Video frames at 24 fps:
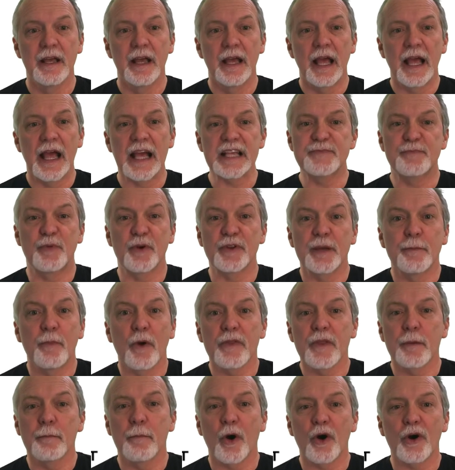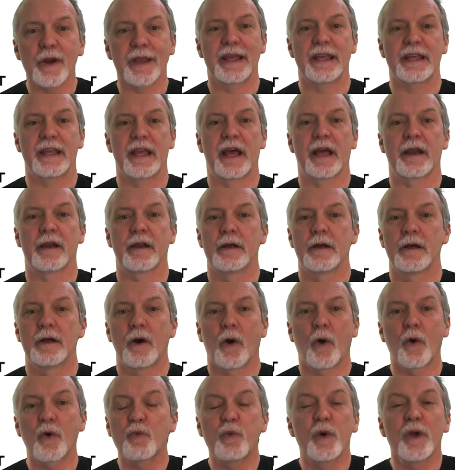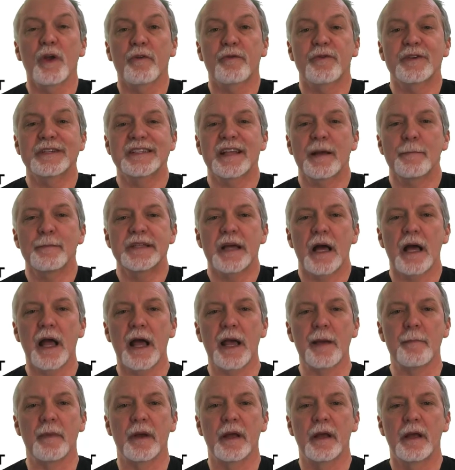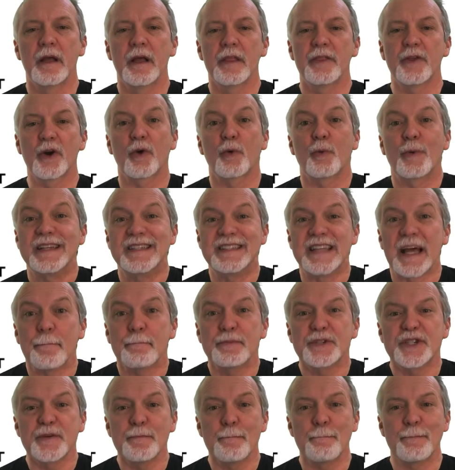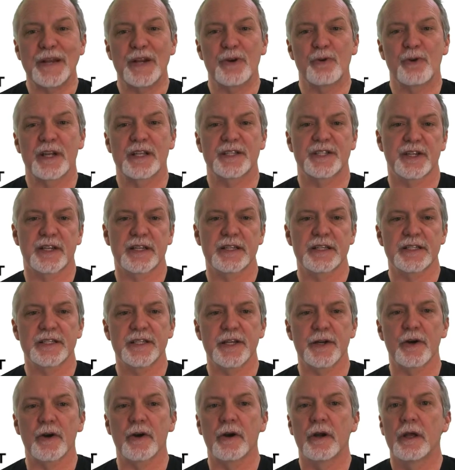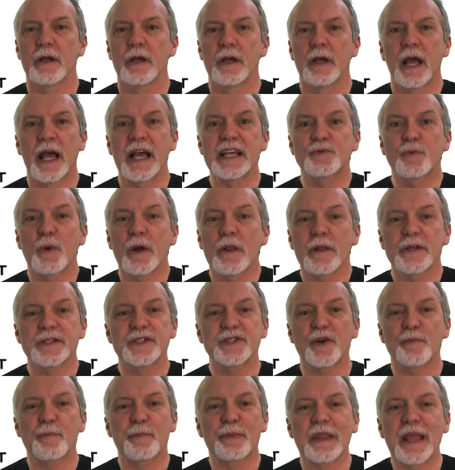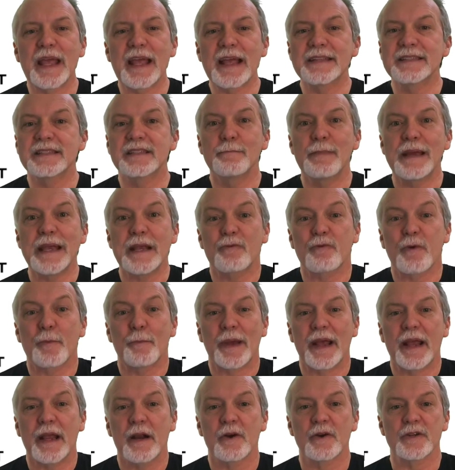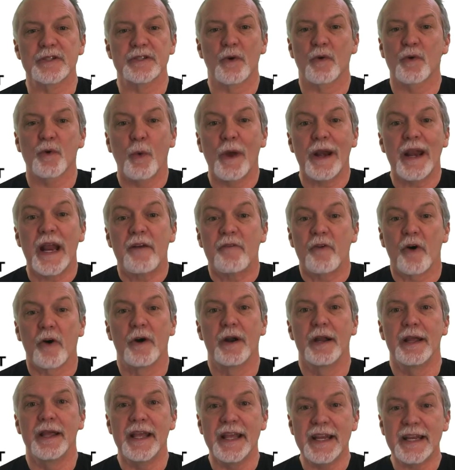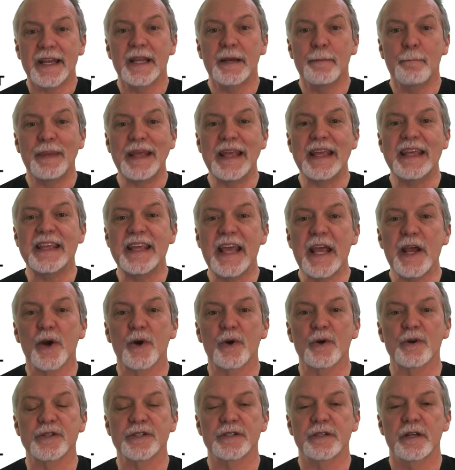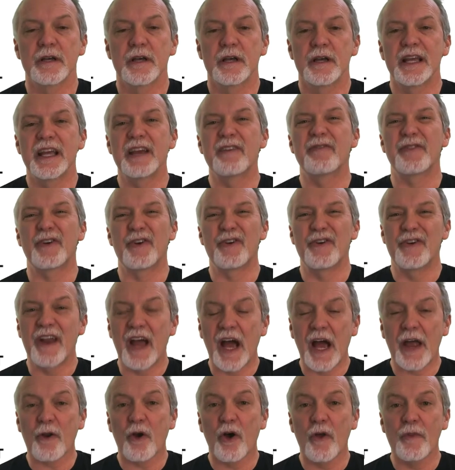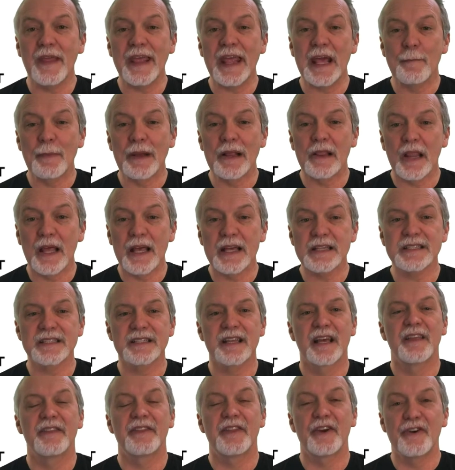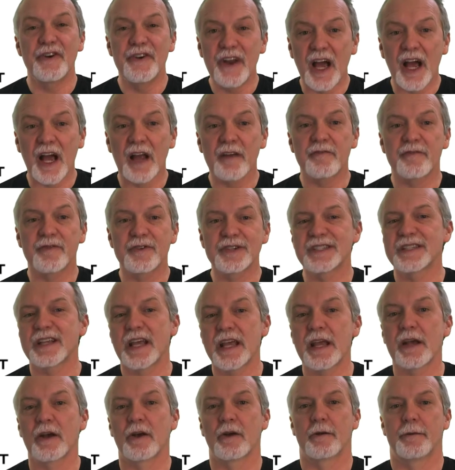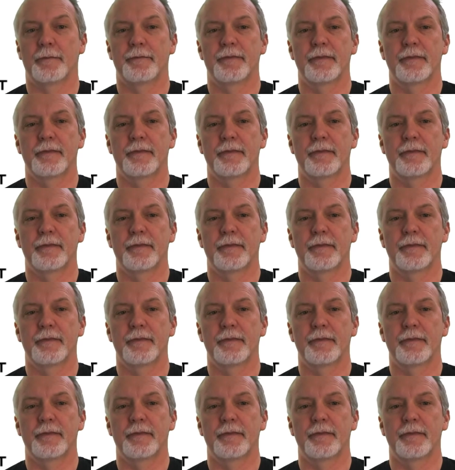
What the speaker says: has put them on the market yet, or will for some time. There are redemption periods to consider, as well as their plans to make repairs or whatever. It can be years. If they're not on the MLS, they're not for sale.